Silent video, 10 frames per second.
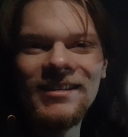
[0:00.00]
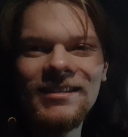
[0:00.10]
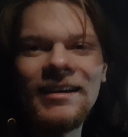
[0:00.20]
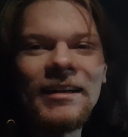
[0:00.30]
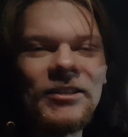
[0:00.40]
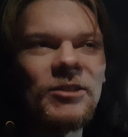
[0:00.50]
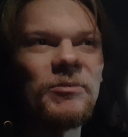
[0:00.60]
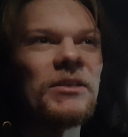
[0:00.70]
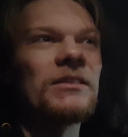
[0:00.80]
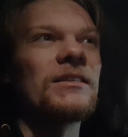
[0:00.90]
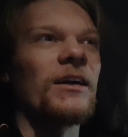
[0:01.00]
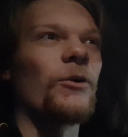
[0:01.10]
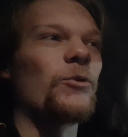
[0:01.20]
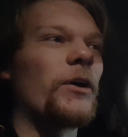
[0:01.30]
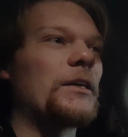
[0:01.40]
I'd just be
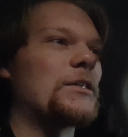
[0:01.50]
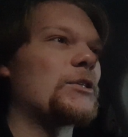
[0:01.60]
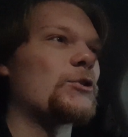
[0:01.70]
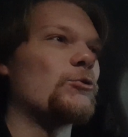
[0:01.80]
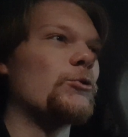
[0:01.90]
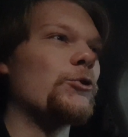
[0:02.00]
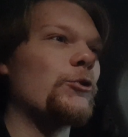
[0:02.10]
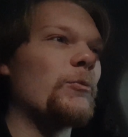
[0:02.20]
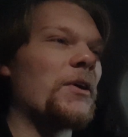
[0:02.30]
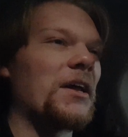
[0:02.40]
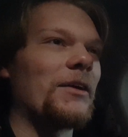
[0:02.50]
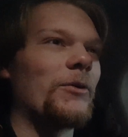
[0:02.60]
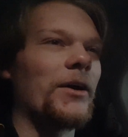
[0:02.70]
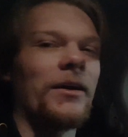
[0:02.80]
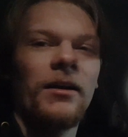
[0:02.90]
downright screwed. But
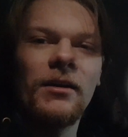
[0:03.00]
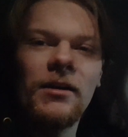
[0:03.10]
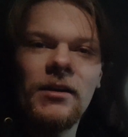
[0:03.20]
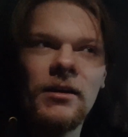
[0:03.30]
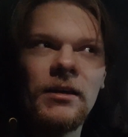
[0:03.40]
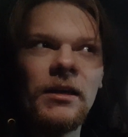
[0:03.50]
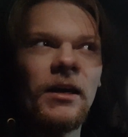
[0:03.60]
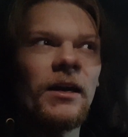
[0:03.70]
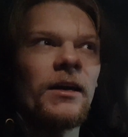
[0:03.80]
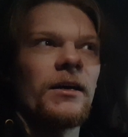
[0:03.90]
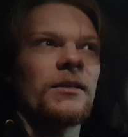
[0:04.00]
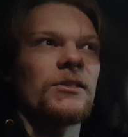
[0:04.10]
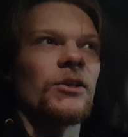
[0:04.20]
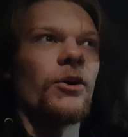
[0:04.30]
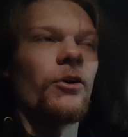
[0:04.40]
anyway, yeah,
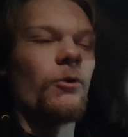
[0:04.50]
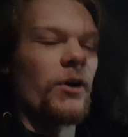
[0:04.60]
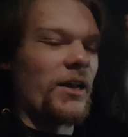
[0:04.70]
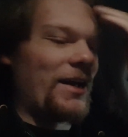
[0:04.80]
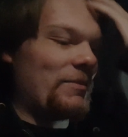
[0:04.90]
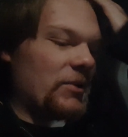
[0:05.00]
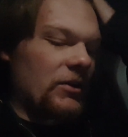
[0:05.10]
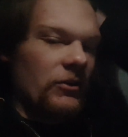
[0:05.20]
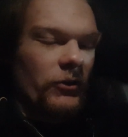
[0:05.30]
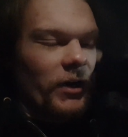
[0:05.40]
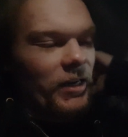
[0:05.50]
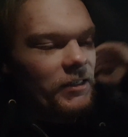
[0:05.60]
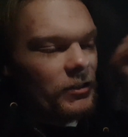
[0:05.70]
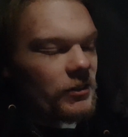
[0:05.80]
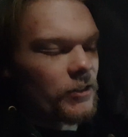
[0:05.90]
so what happened in the
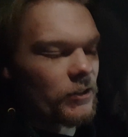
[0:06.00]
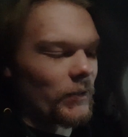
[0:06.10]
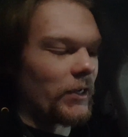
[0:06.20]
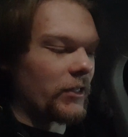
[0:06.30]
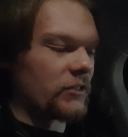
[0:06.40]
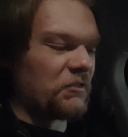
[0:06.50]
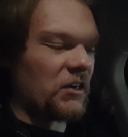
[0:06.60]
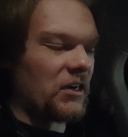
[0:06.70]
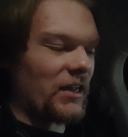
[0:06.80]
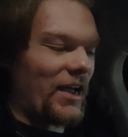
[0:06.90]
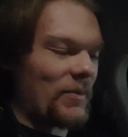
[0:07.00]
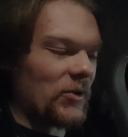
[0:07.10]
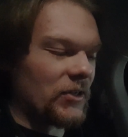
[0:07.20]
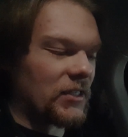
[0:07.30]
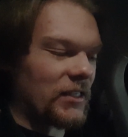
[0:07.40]
races? Well, Xfinity
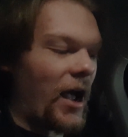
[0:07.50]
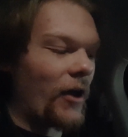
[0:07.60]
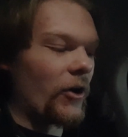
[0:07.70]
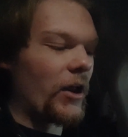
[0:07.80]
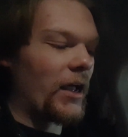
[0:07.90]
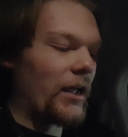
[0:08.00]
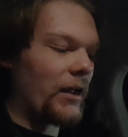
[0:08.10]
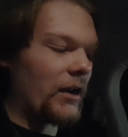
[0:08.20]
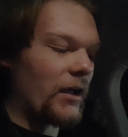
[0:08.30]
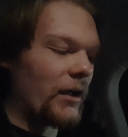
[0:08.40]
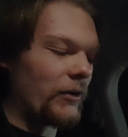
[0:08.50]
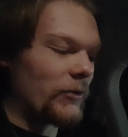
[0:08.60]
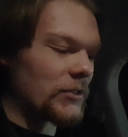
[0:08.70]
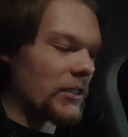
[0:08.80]
happened on Saturday, and I was